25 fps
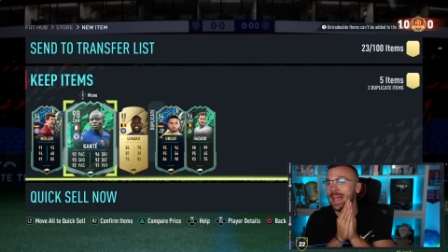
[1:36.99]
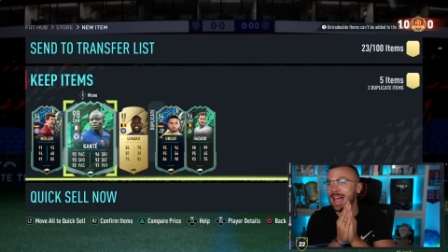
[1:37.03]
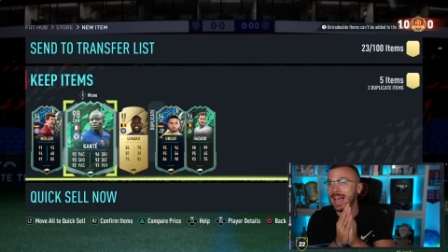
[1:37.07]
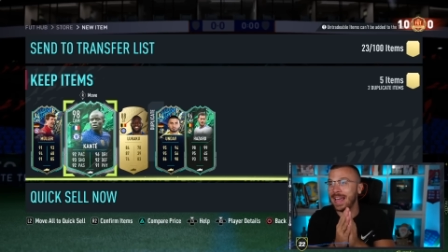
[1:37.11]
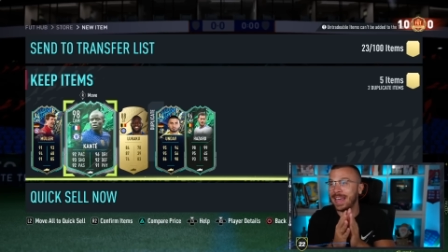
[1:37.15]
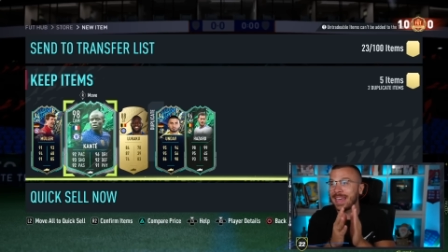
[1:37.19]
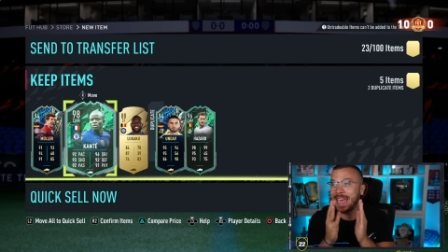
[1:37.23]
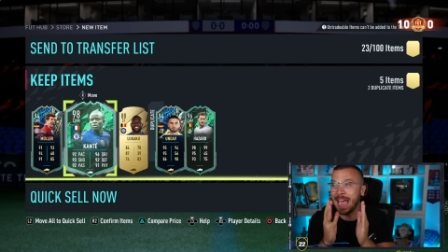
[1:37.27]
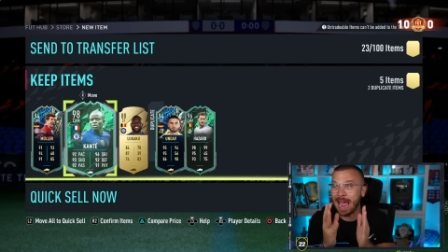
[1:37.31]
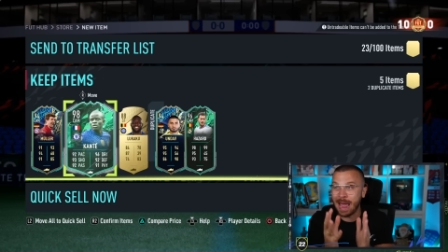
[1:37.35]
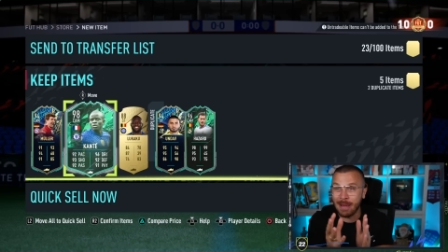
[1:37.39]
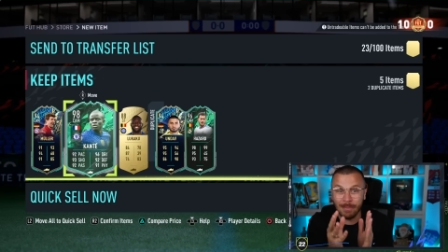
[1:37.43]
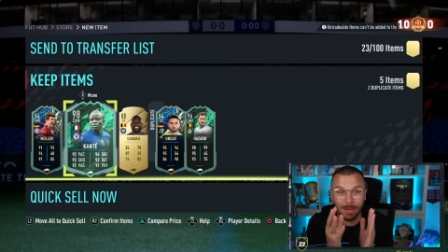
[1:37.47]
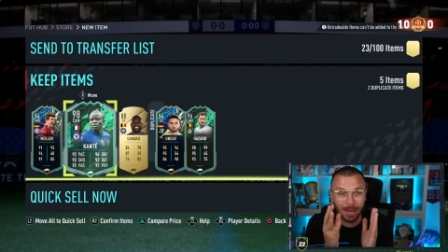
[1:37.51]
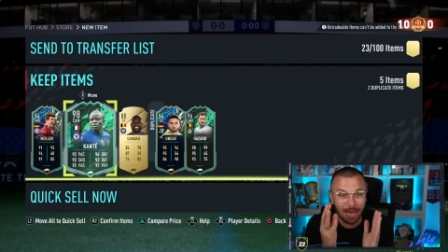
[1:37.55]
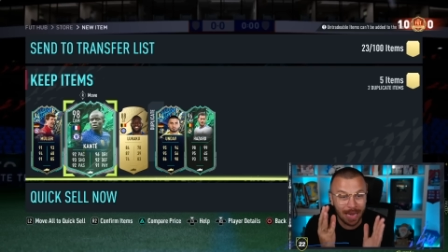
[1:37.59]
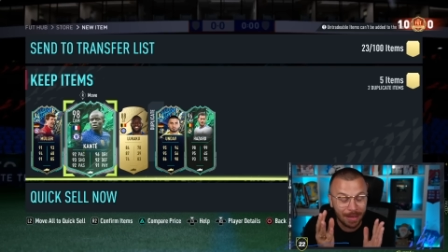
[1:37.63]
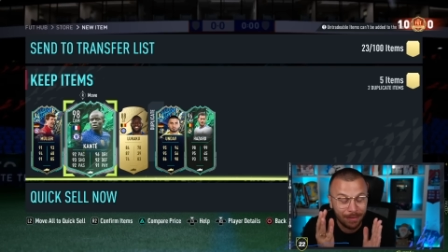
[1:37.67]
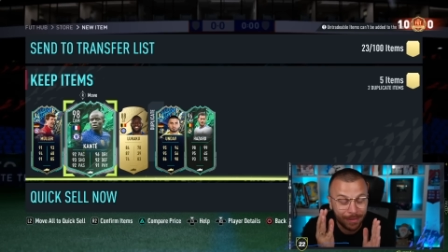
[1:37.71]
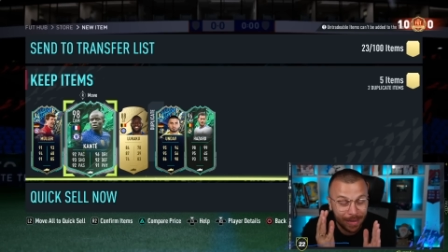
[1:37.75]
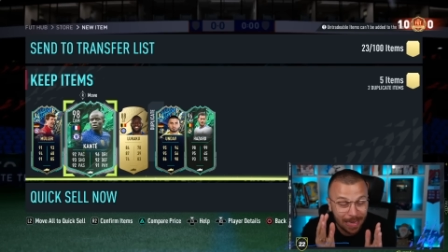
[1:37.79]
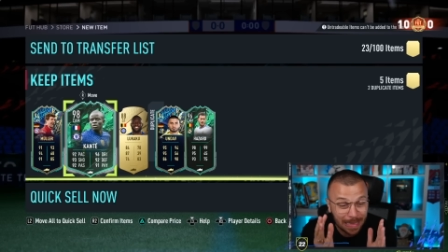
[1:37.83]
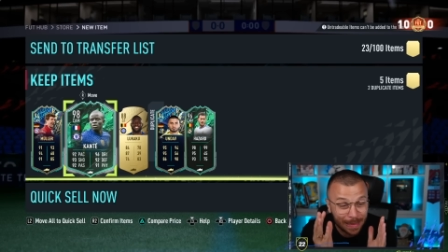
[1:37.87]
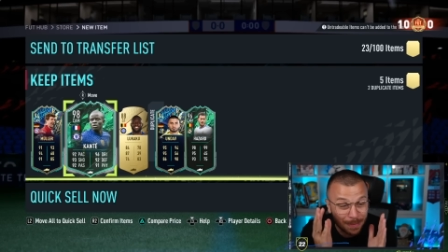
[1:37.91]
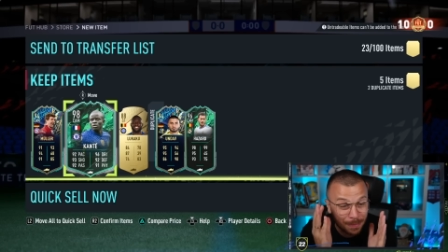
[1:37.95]
I can't
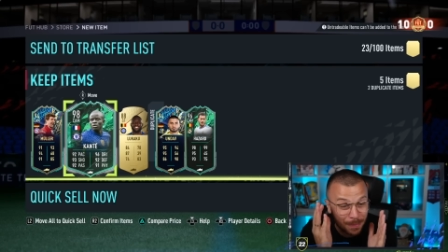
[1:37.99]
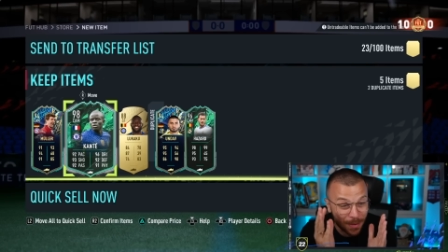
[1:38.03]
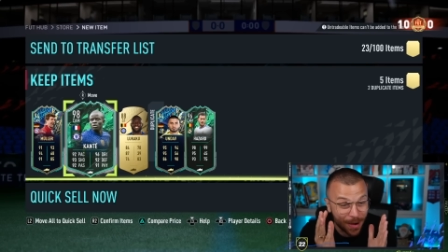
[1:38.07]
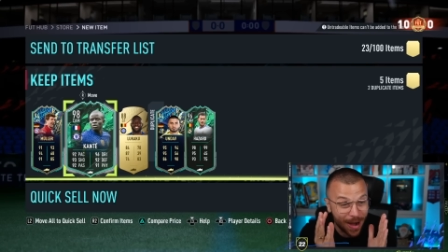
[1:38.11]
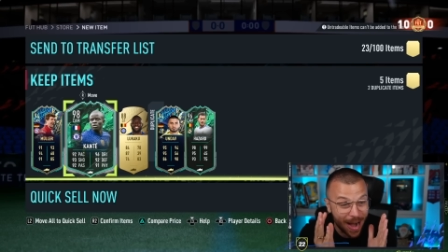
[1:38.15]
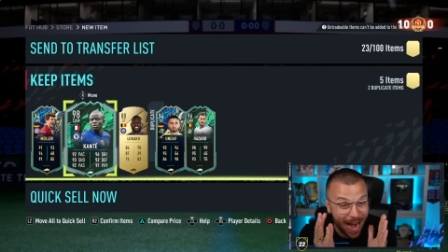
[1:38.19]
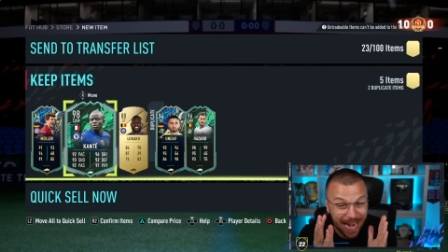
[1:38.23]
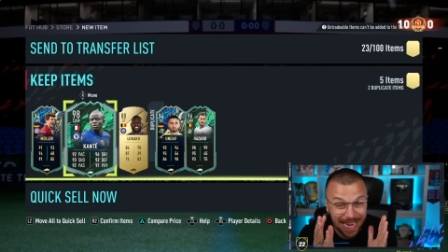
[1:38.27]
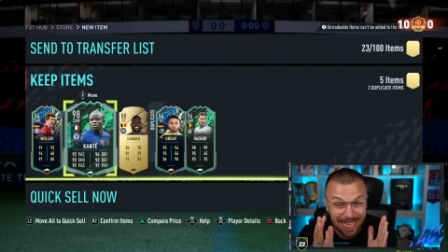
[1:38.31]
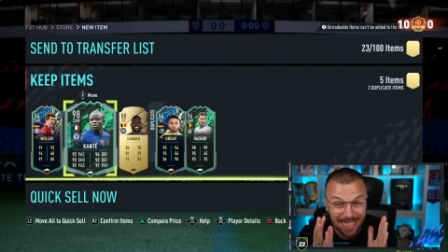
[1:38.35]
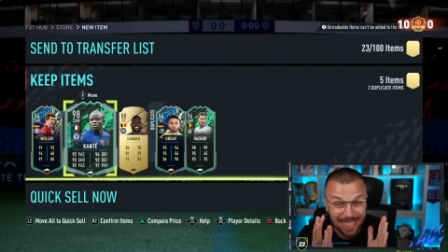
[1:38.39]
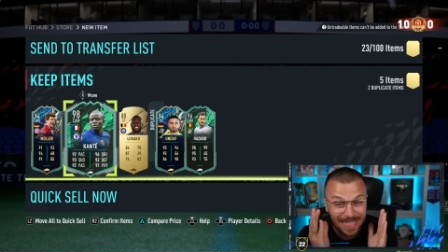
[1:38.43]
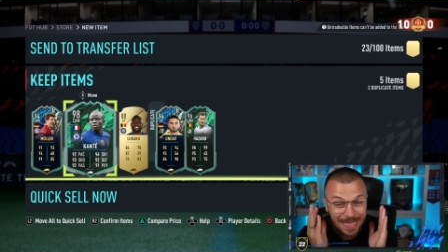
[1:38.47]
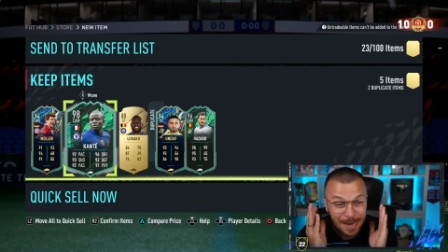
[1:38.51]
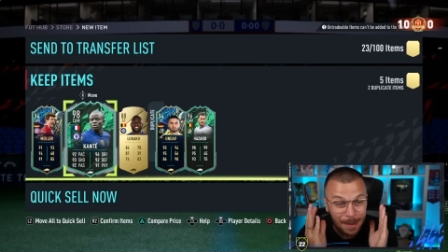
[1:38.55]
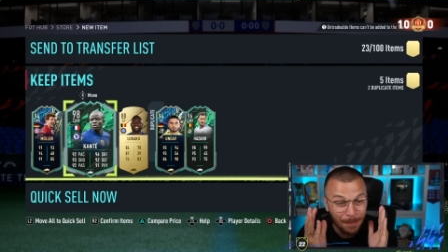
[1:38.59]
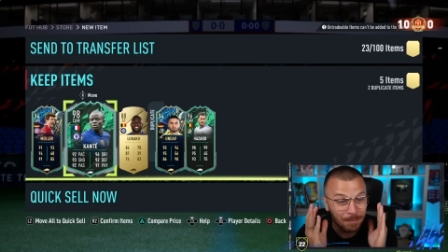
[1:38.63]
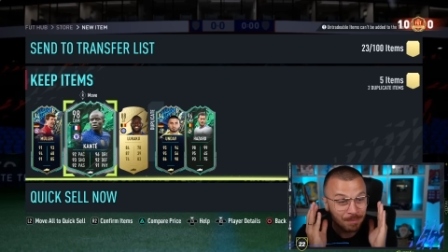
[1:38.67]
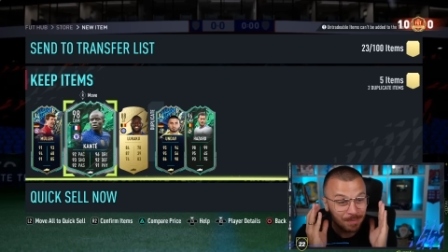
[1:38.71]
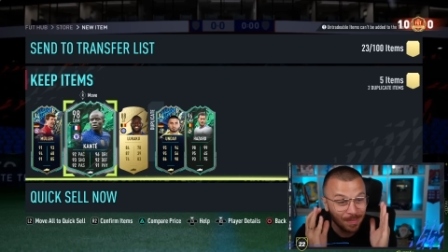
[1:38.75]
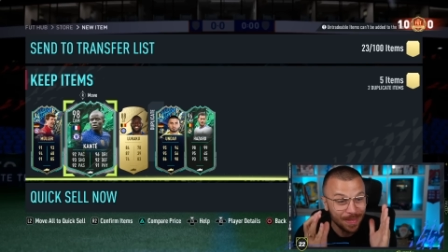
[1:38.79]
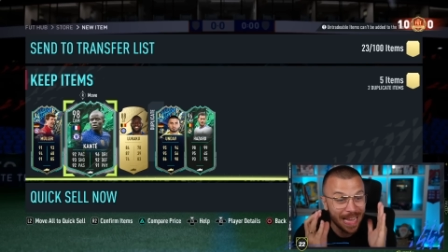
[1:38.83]
believe his price